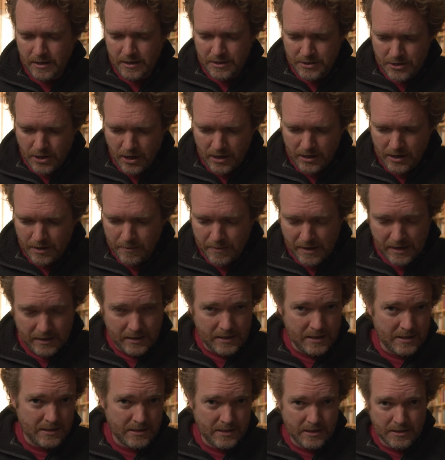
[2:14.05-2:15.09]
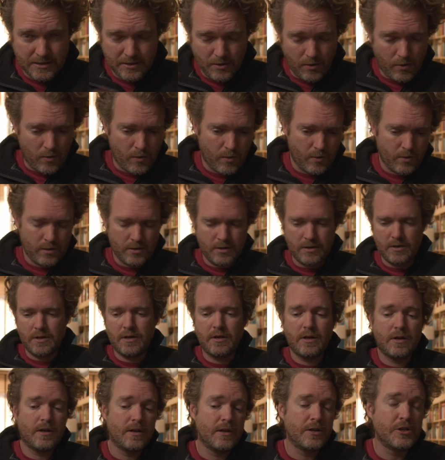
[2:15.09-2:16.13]
talking about this whole
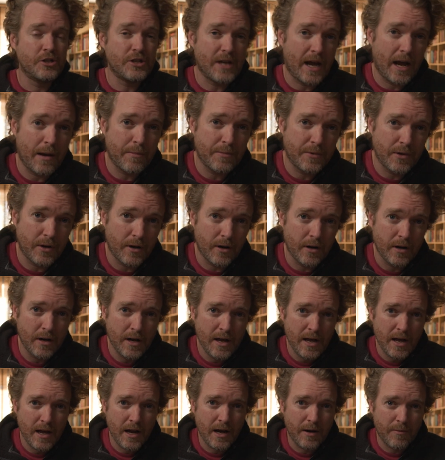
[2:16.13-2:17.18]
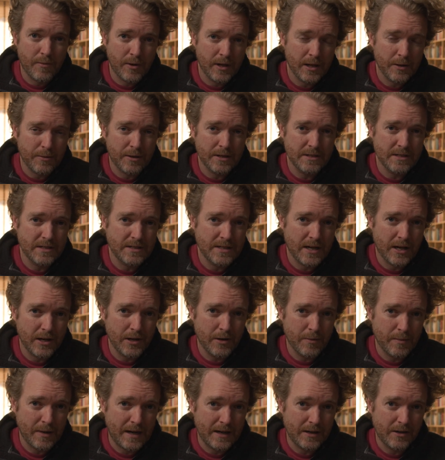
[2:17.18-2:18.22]
chapter. He really wants to tell you
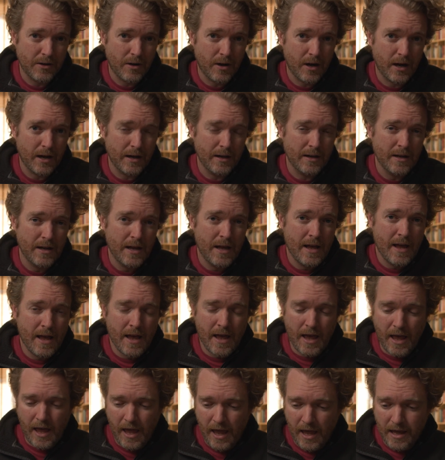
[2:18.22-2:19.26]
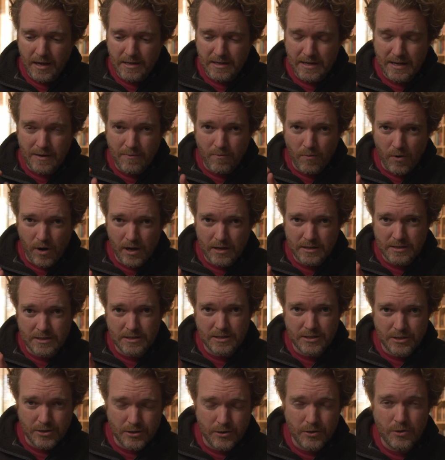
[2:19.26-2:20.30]
about God, and he wants
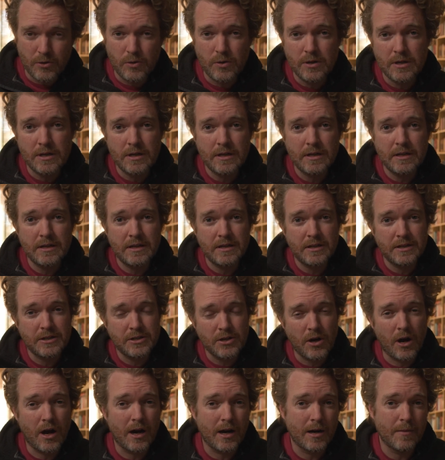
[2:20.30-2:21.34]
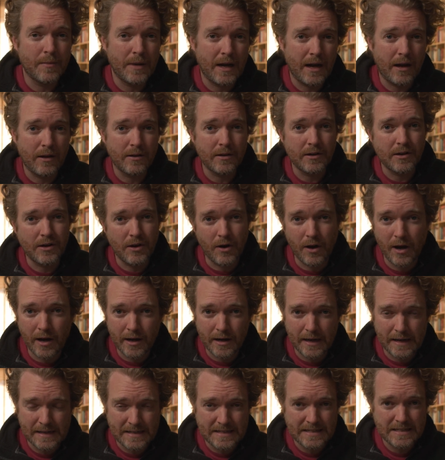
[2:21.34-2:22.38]
to talk about God
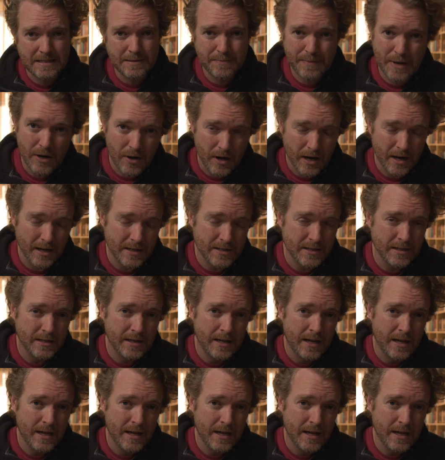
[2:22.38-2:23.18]
as spirit.